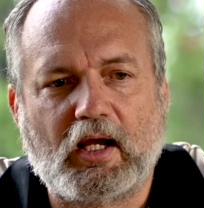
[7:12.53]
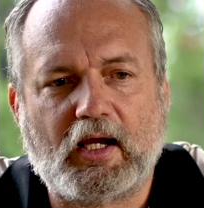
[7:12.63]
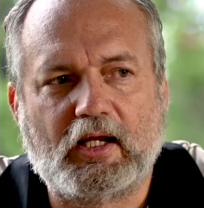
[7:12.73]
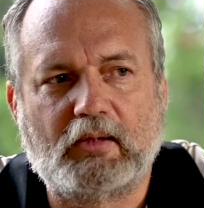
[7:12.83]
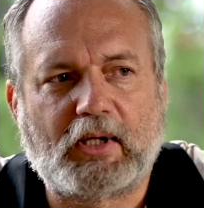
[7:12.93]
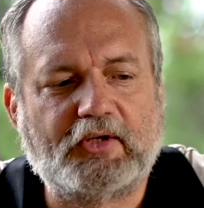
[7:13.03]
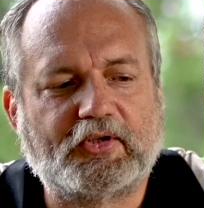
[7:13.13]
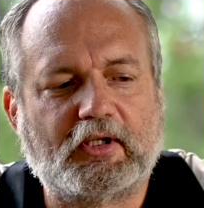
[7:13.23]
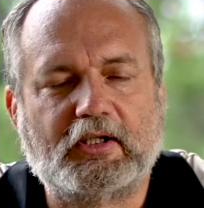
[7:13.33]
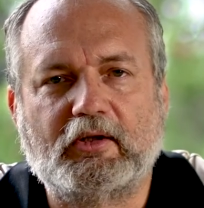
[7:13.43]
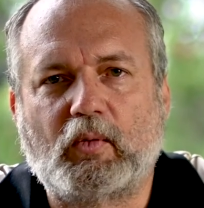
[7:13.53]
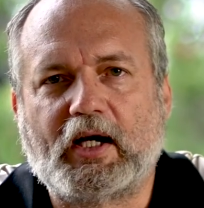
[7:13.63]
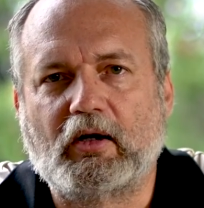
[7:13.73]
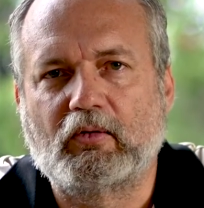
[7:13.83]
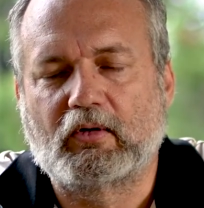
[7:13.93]
And basically the
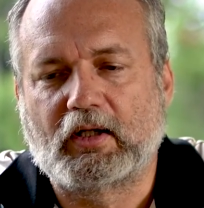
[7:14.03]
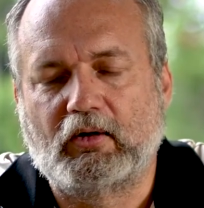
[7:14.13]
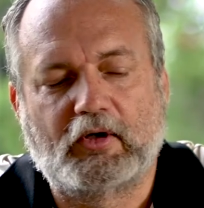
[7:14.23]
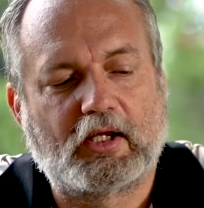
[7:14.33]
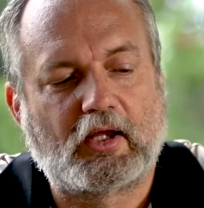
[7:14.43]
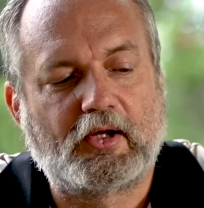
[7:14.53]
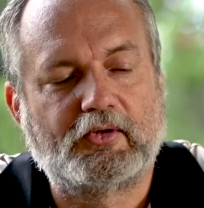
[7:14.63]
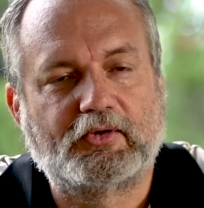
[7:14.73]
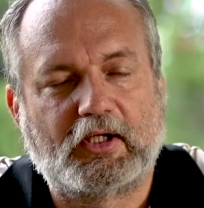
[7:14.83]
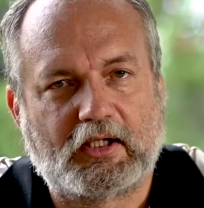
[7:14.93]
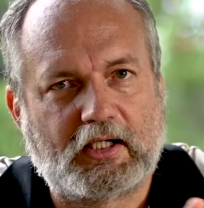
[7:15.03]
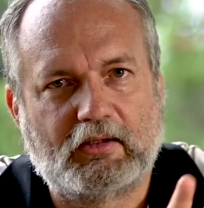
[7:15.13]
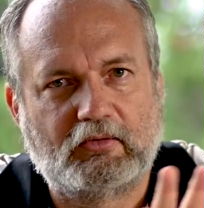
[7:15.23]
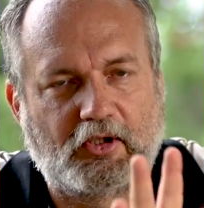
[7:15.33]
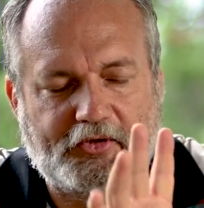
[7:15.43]
way to look at those, and
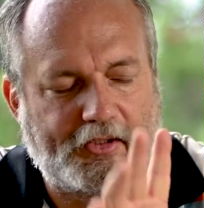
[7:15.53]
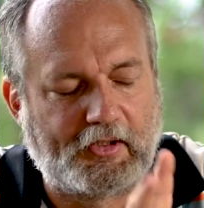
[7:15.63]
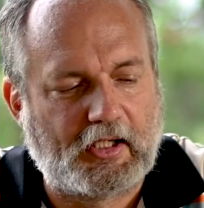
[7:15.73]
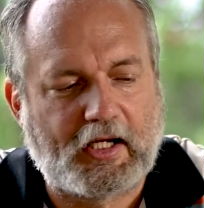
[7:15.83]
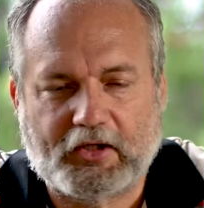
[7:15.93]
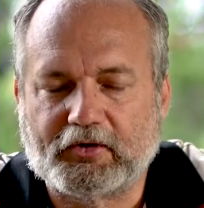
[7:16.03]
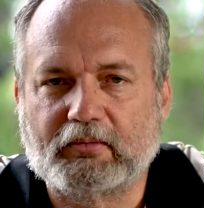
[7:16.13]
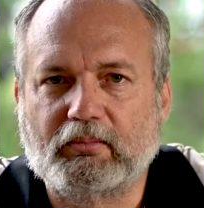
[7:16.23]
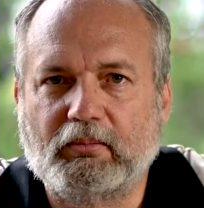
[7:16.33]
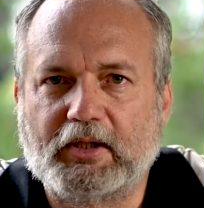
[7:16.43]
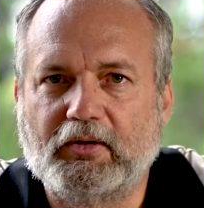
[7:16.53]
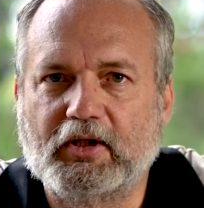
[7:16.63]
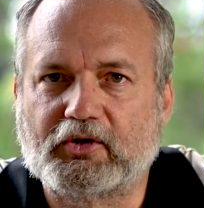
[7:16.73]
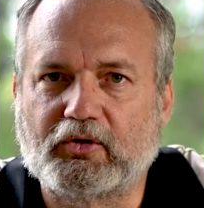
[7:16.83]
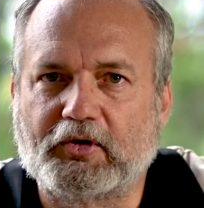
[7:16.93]
again not technically accurate, but
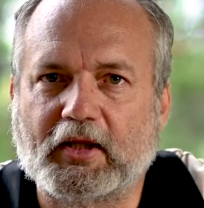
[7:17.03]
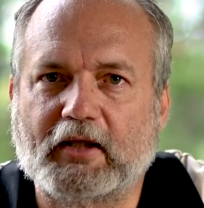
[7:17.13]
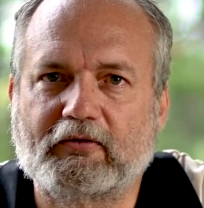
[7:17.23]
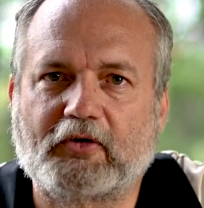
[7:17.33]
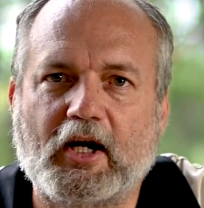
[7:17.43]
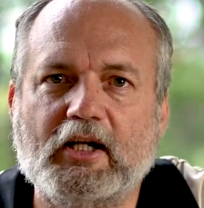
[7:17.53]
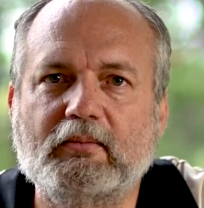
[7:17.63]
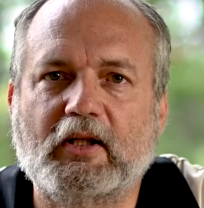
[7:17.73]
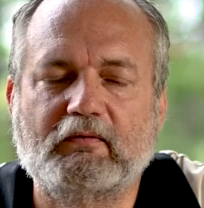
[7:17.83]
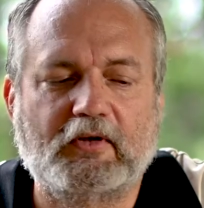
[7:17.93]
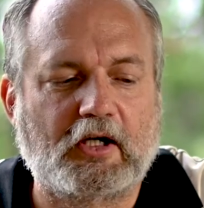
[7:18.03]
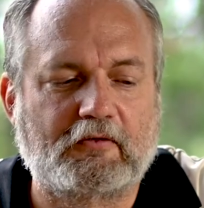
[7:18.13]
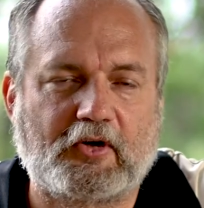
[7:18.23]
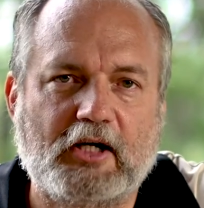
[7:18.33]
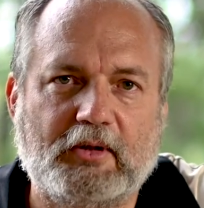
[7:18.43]
they're storing that frame, that video
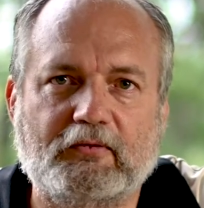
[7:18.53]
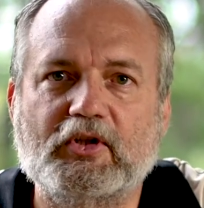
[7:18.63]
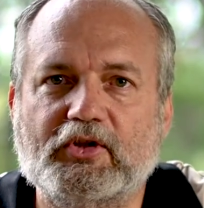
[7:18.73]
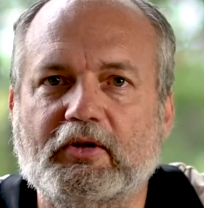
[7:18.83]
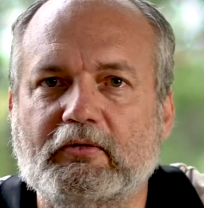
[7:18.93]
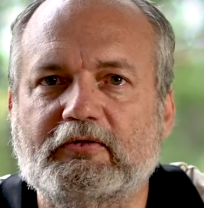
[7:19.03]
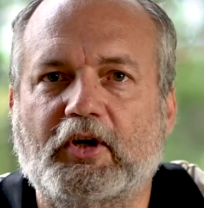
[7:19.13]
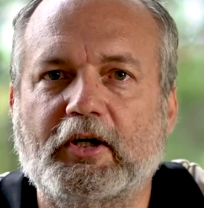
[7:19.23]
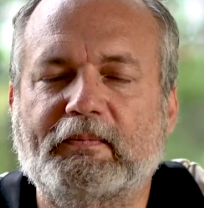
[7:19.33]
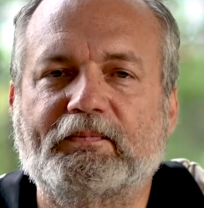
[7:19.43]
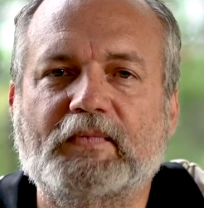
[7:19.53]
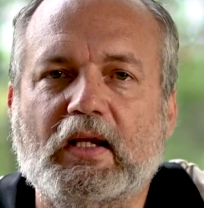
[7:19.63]
frame, every single frame.